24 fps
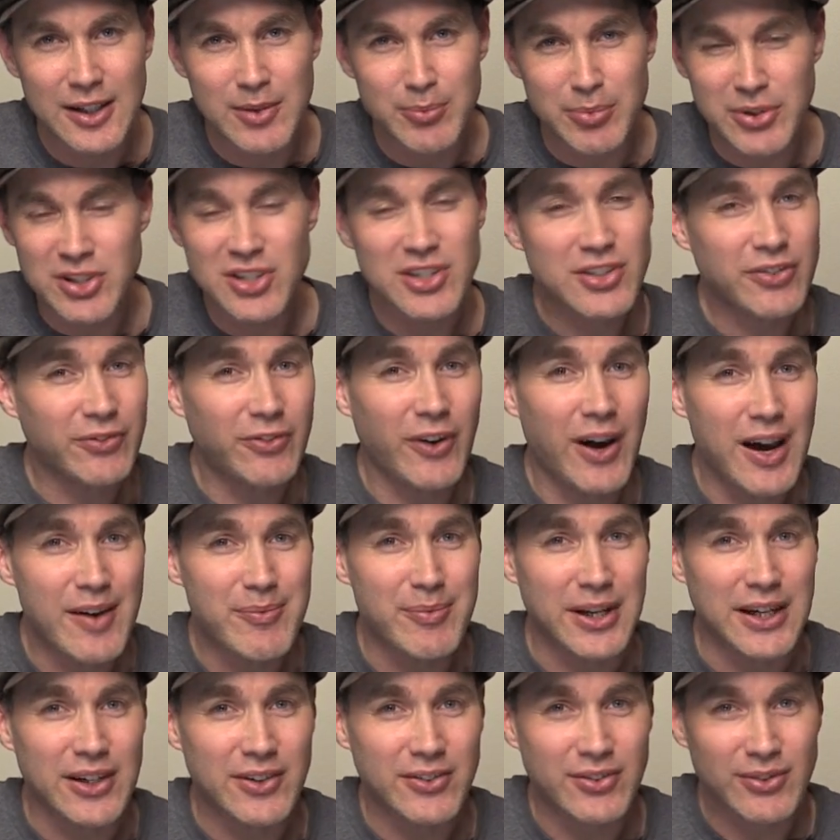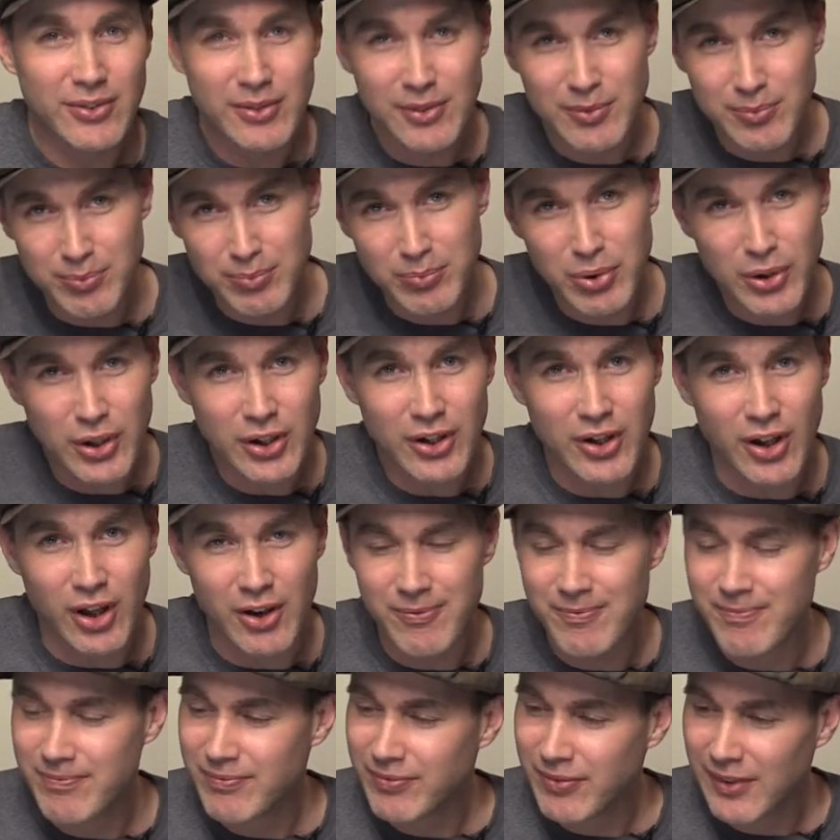But just 5 minutes, put it
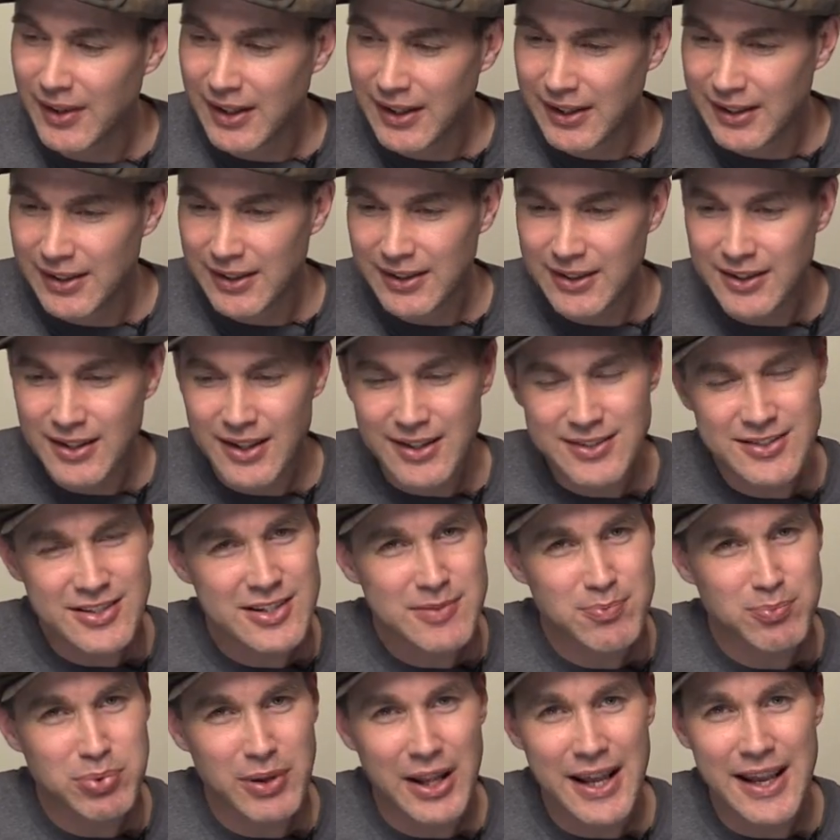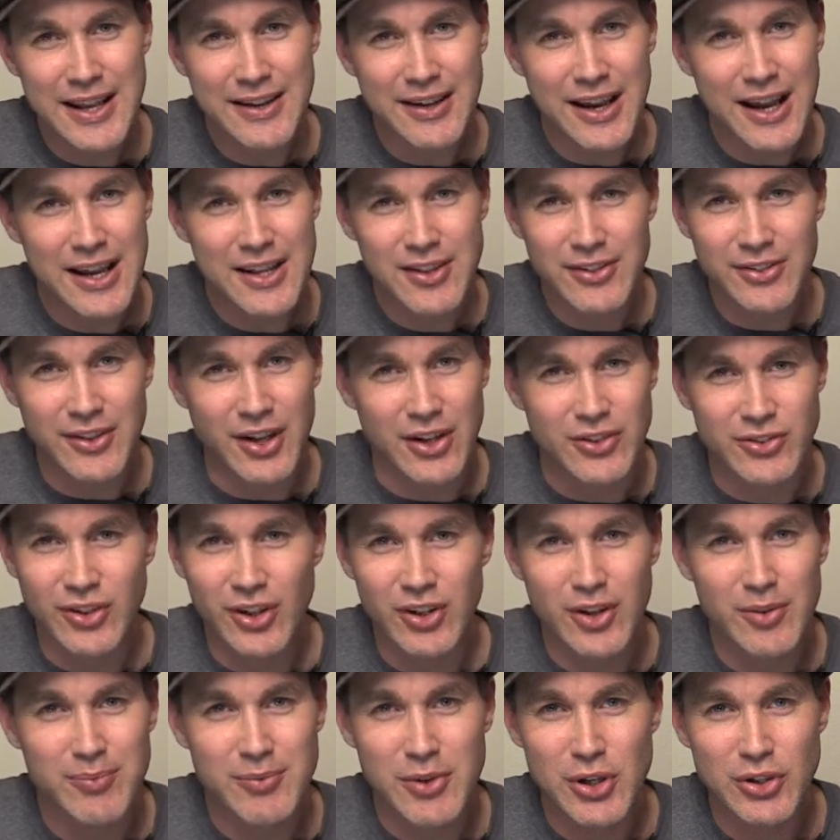on and just play eighth notes
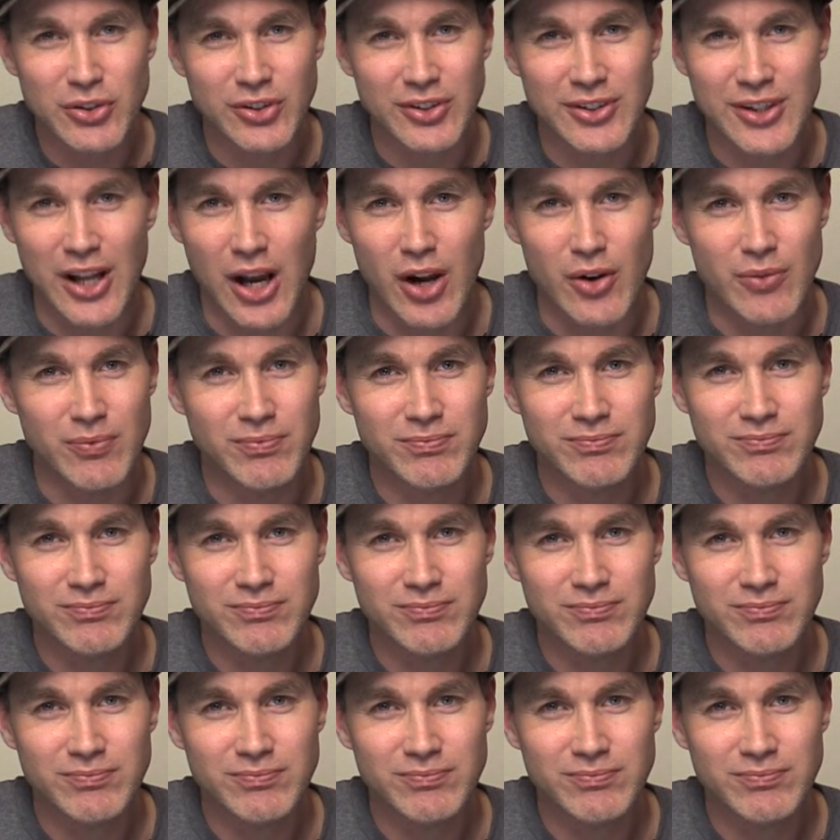on the muted note.